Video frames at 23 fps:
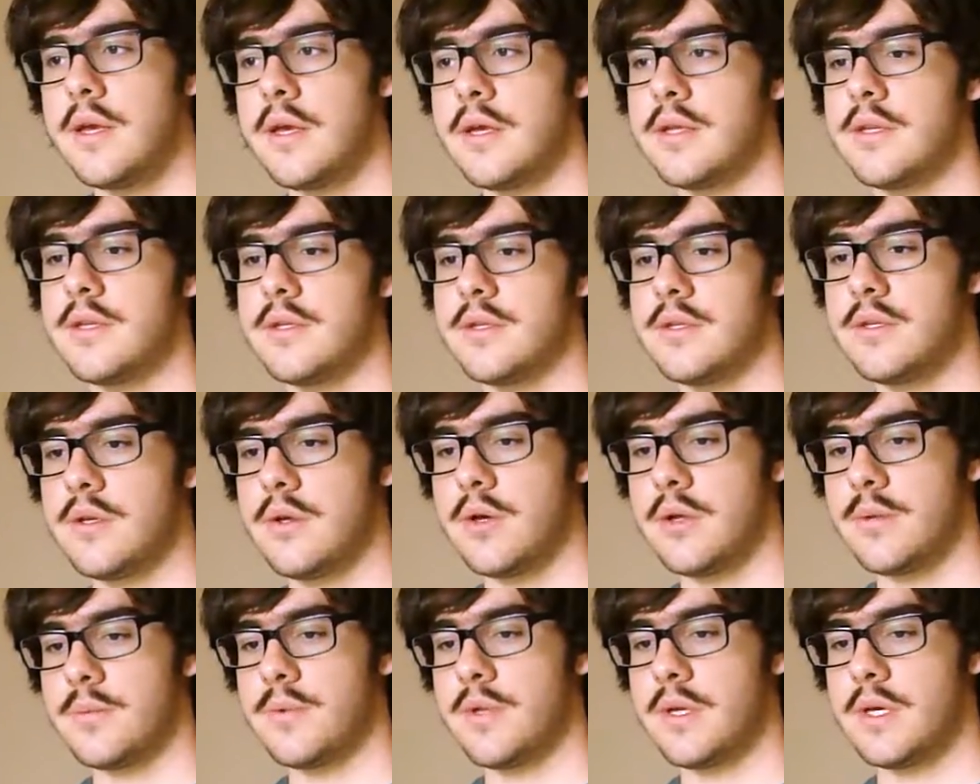And so I'm
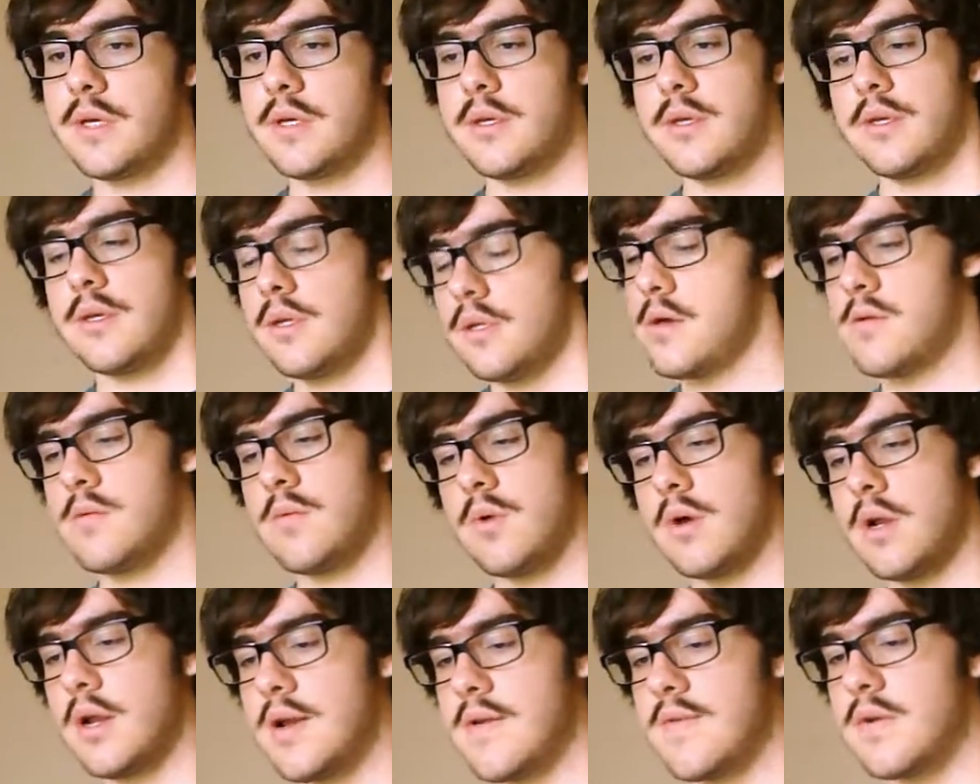like,
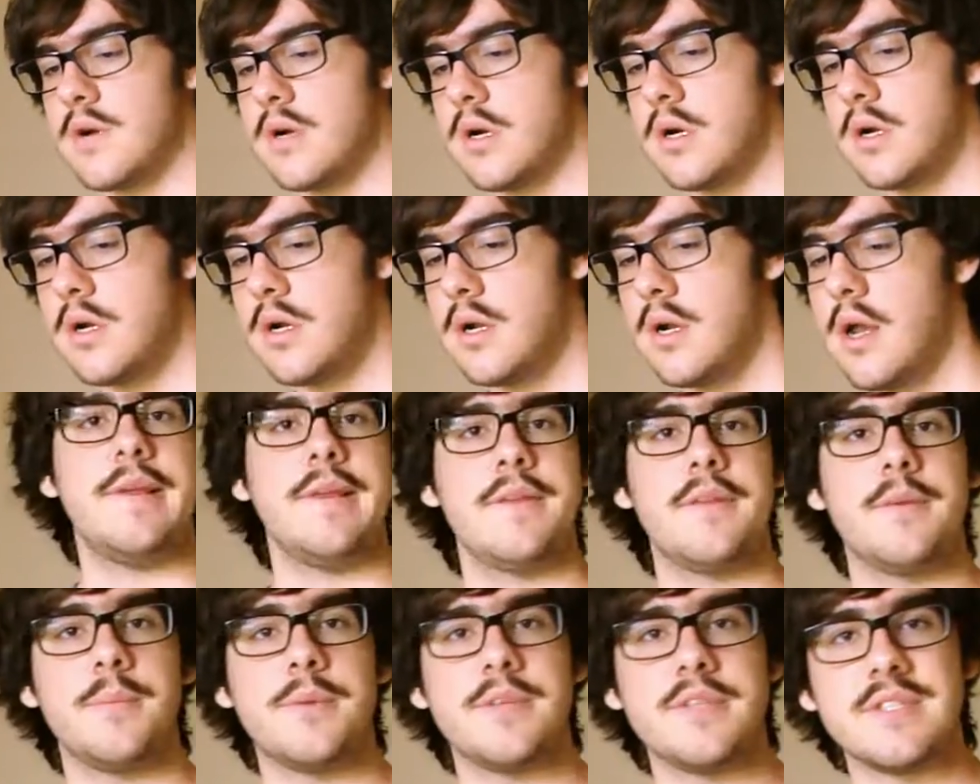whatever,
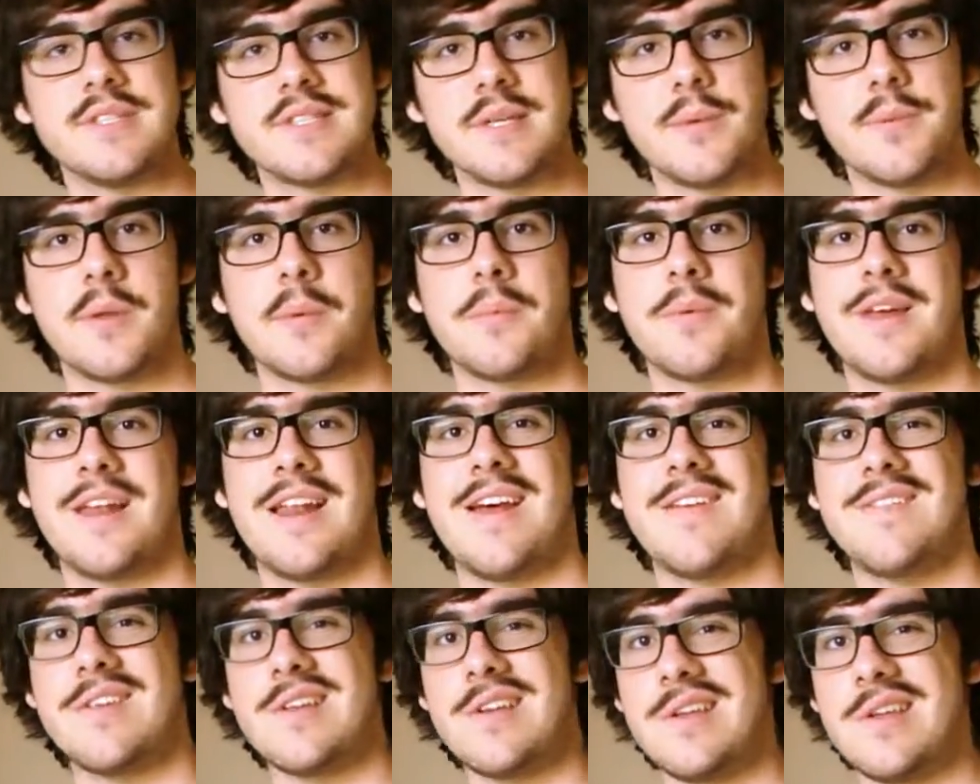this will be just something I'm gonna
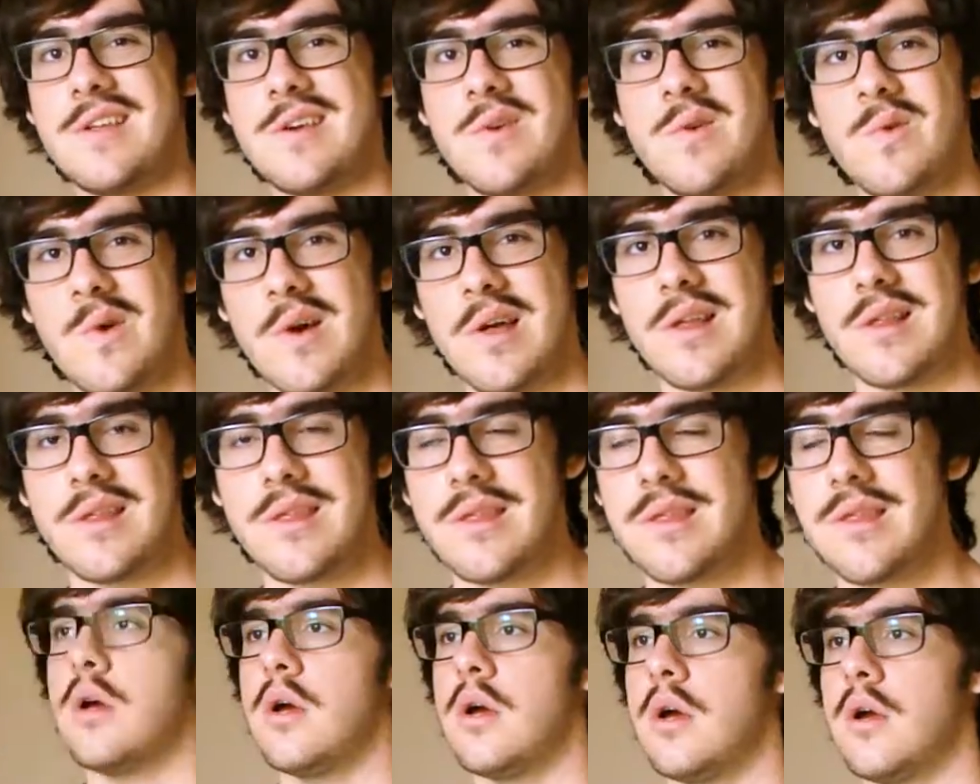have to deal
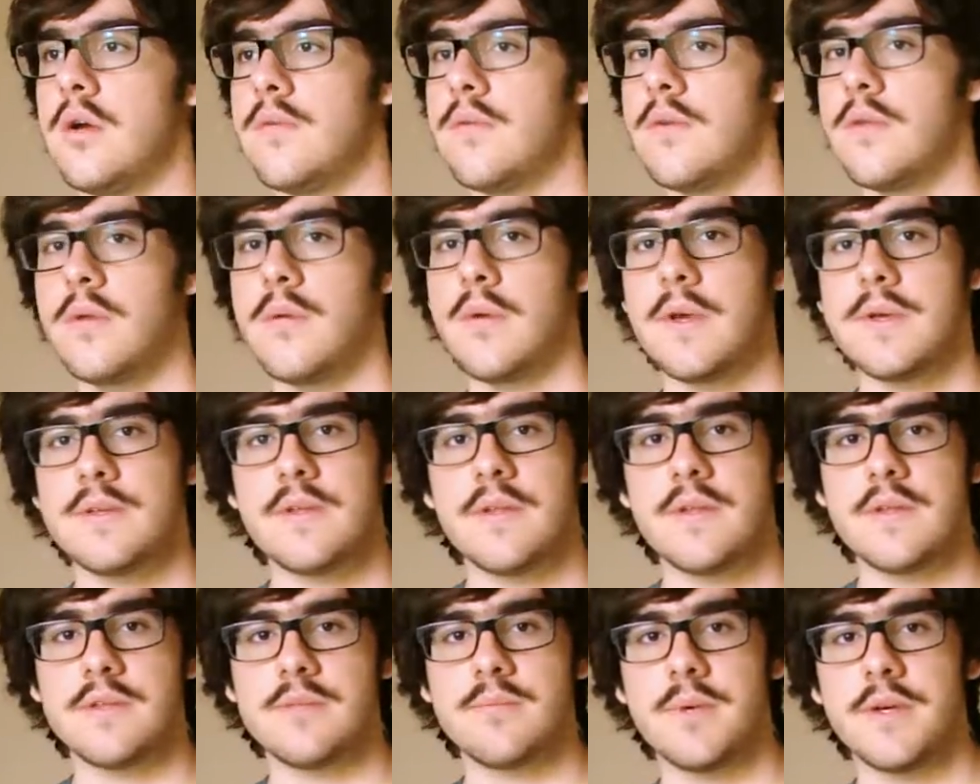with uh, for the rest
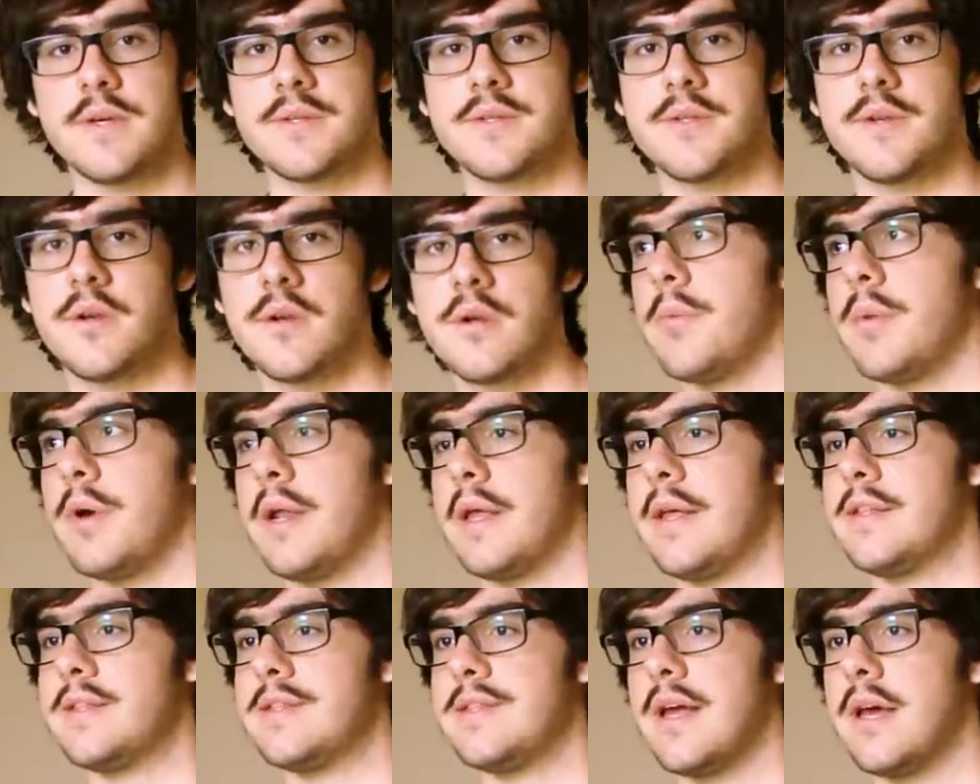of the semester. But
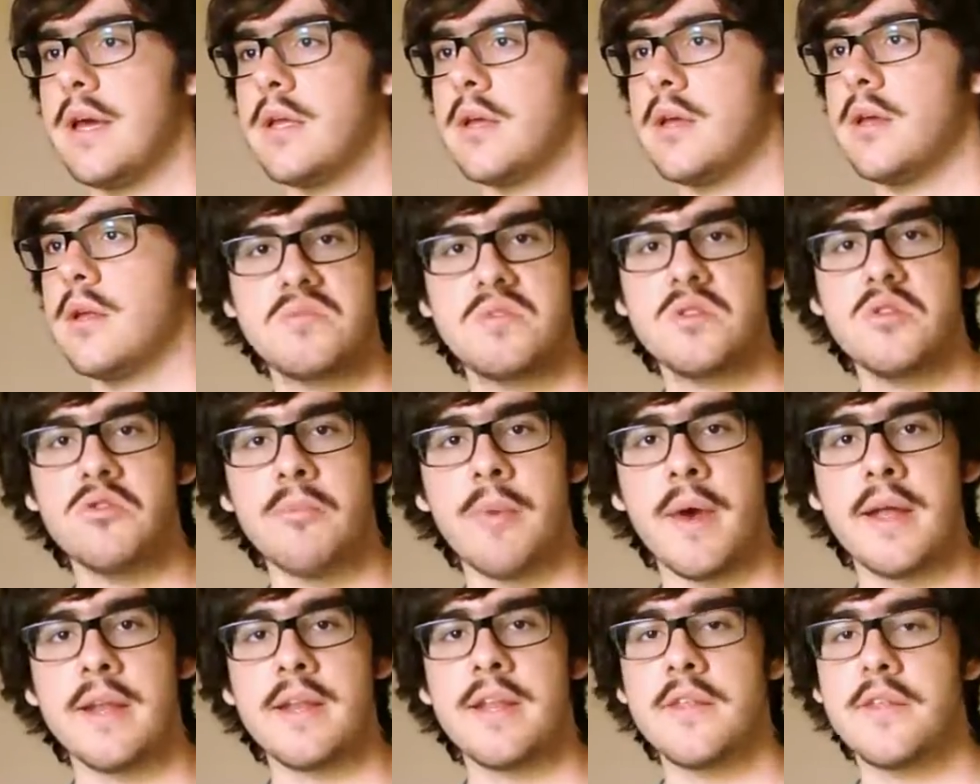it's not too
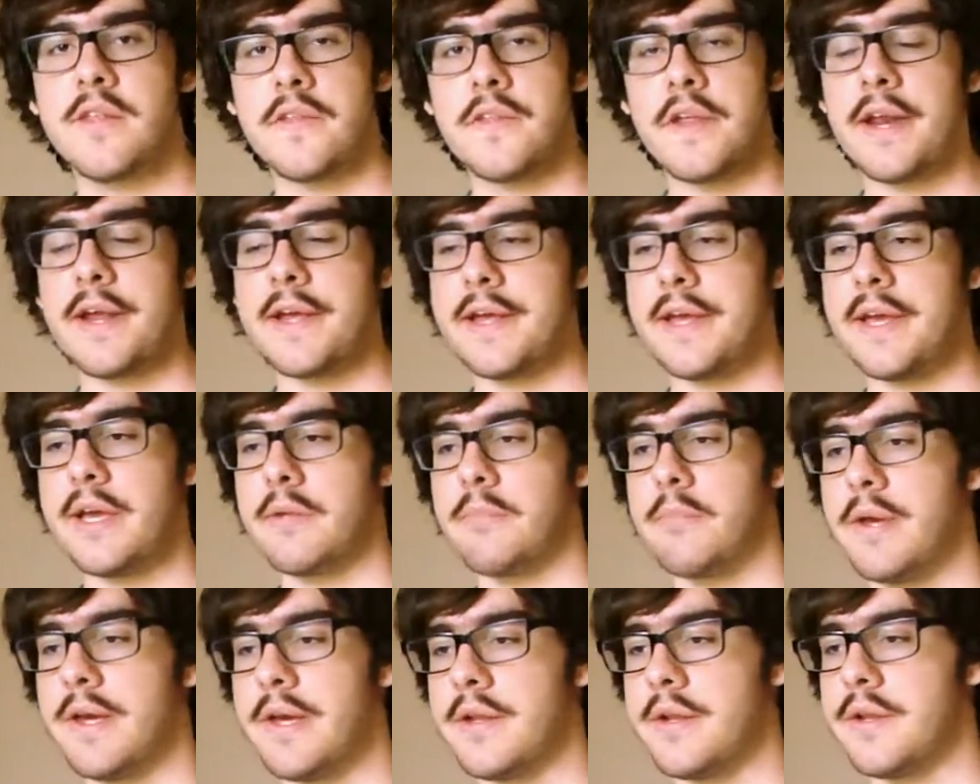bad, nothing that I can't
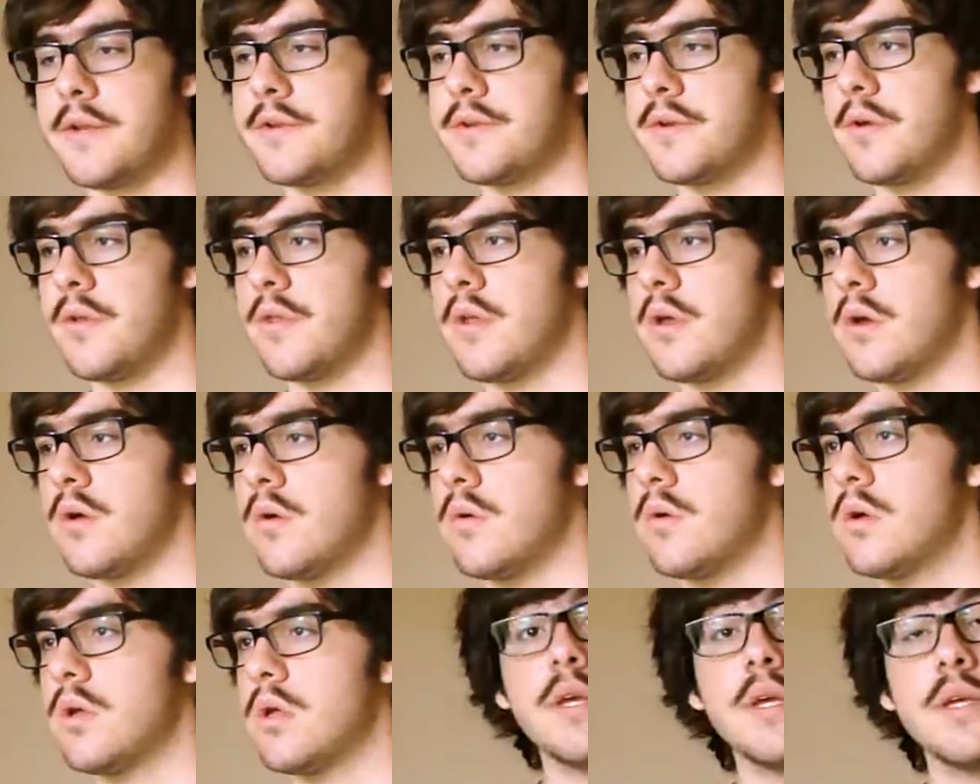manage, although
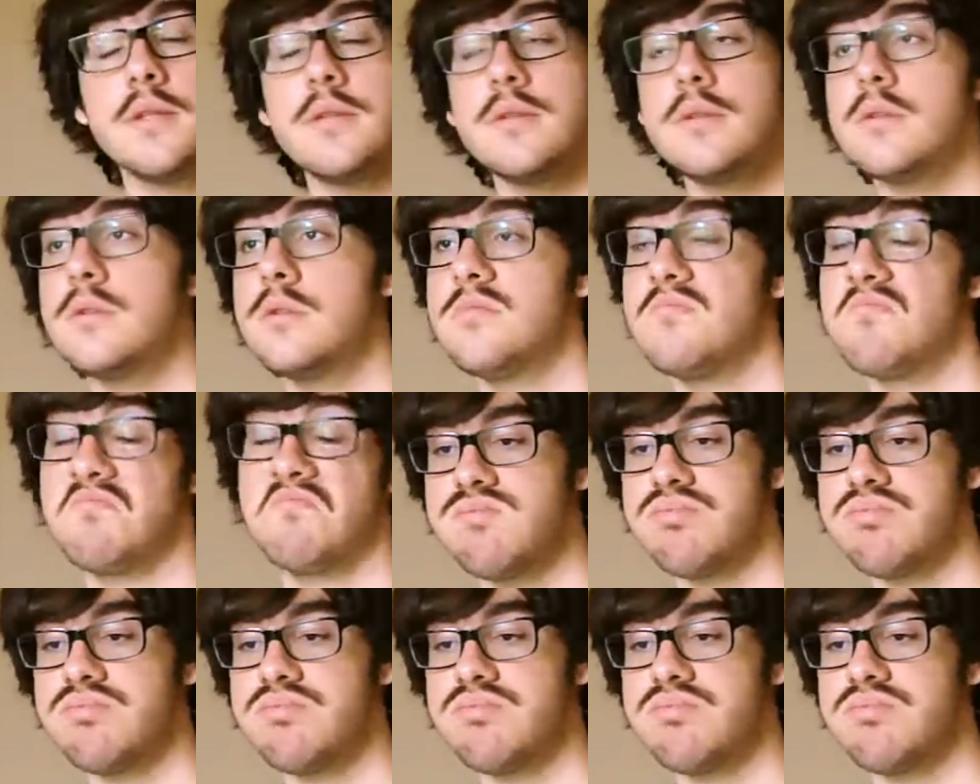it's